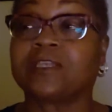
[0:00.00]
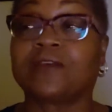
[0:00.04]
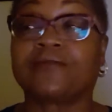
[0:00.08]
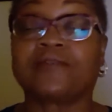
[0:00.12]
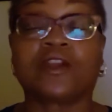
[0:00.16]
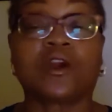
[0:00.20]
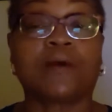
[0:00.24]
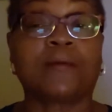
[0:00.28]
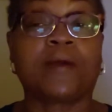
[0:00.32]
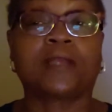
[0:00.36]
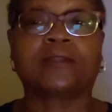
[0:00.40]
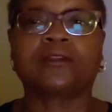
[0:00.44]
have
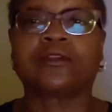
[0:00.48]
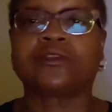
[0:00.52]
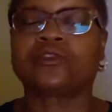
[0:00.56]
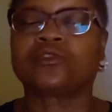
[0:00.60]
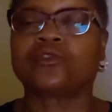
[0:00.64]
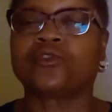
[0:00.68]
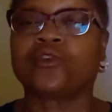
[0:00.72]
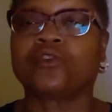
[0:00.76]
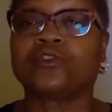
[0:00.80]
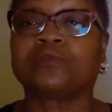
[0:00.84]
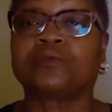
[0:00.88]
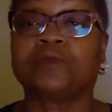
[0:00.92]
to go back to
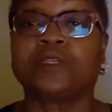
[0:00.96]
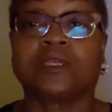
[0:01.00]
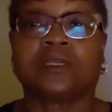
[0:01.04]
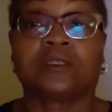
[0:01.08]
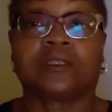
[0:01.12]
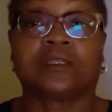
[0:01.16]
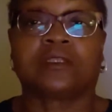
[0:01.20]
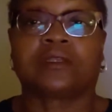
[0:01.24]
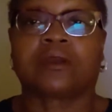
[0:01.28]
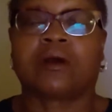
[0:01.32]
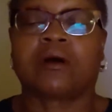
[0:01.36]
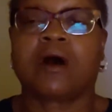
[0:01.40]
stories
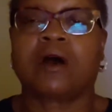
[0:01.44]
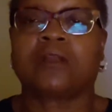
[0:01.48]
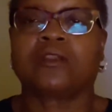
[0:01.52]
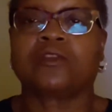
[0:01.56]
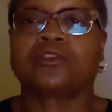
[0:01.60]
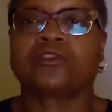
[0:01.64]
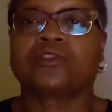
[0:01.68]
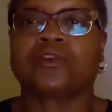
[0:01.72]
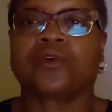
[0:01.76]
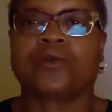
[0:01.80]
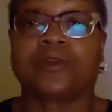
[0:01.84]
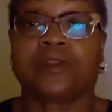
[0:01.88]
because it's all a
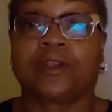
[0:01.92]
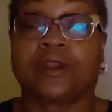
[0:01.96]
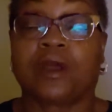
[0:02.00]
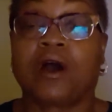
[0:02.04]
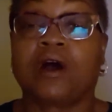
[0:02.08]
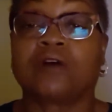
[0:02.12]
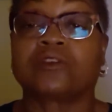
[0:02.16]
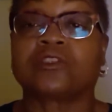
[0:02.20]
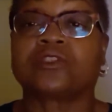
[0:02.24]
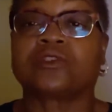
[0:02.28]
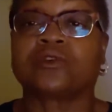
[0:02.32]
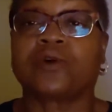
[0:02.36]
story. It
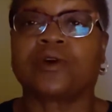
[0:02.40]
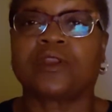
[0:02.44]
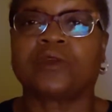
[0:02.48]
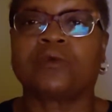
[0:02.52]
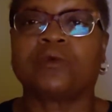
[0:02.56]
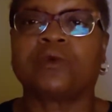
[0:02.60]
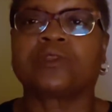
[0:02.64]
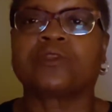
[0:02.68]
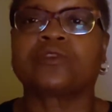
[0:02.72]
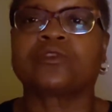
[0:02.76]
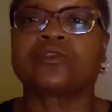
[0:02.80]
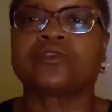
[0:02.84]
all started
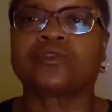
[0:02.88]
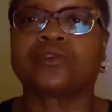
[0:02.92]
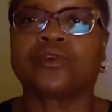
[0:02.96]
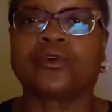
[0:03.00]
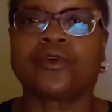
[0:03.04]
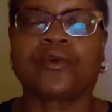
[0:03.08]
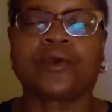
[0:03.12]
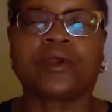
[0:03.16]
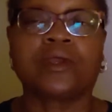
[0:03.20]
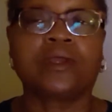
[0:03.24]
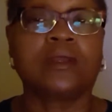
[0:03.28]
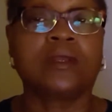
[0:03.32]
with the
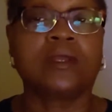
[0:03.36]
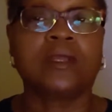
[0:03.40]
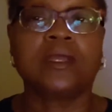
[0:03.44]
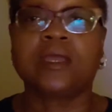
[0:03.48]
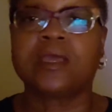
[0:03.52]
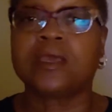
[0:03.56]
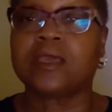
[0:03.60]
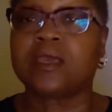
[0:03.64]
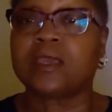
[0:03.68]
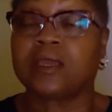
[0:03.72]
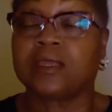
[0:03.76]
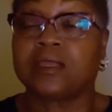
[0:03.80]
story,
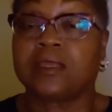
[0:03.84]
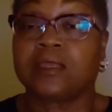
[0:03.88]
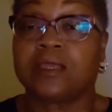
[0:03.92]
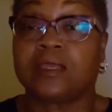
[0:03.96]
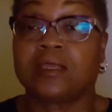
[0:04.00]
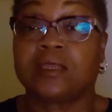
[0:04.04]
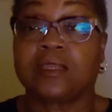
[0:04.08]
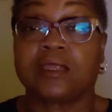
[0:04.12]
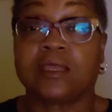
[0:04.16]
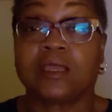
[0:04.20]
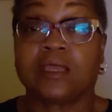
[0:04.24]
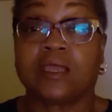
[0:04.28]
and
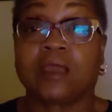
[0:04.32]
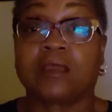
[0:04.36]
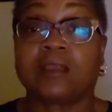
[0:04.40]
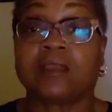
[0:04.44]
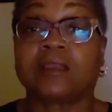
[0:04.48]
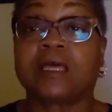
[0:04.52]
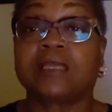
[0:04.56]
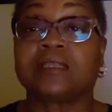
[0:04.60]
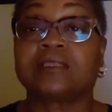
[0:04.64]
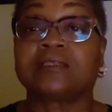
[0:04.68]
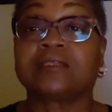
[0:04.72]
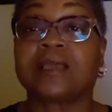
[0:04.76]
it a
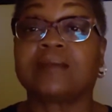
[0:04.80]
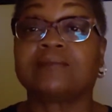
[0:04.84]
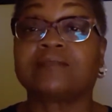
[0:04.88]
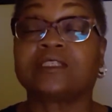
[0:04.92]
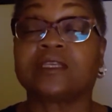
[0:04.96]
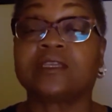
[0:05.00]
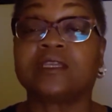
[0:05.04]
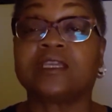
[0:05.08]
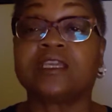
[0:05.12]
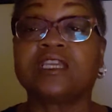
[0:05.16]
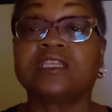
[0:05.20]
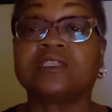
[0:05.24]
lot of times
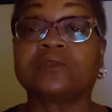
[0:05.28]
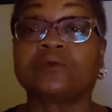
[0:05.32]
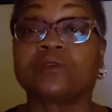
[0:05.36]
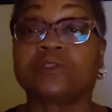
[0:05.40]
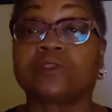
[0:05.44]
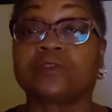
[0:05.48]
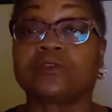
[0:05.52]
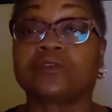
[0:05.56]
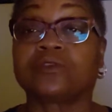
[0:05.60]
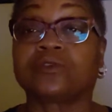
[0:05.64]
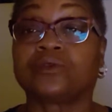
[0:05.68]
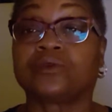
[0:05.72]
it ends with
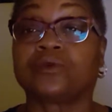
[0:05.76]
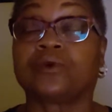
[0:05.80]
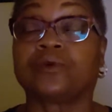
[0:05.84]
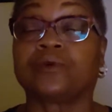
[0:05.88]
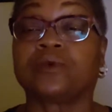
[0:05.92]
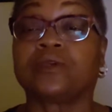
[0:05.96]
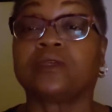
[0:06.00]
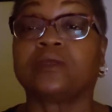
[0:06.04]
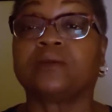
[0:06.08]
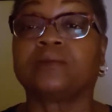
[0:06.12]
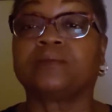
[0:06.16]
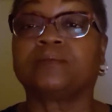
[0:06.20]
the story.